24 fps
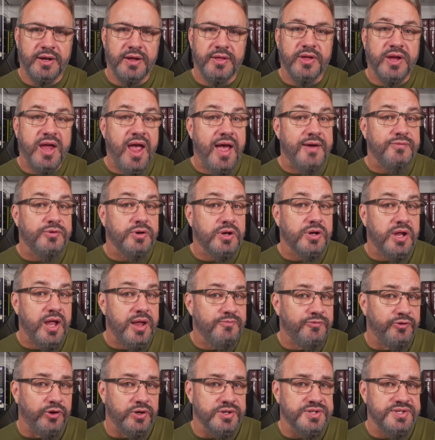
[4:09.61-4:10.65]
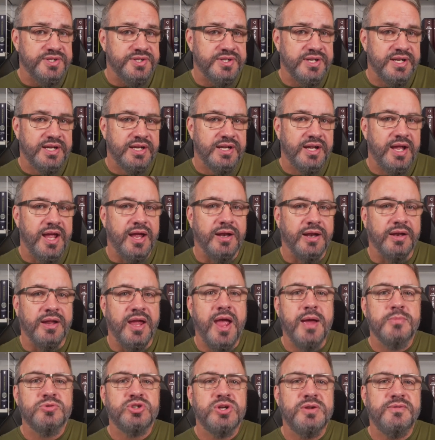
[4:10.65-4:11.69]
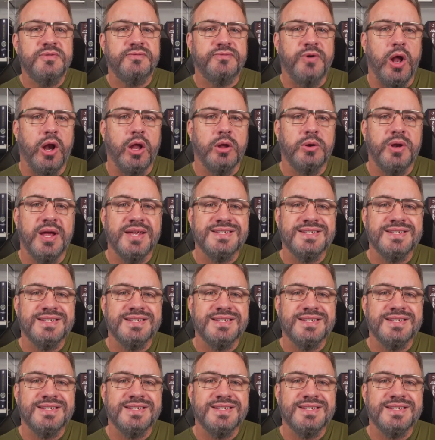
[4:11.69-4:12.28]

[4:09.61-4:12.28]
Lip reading: The Gaffer came first, and Gamgee followed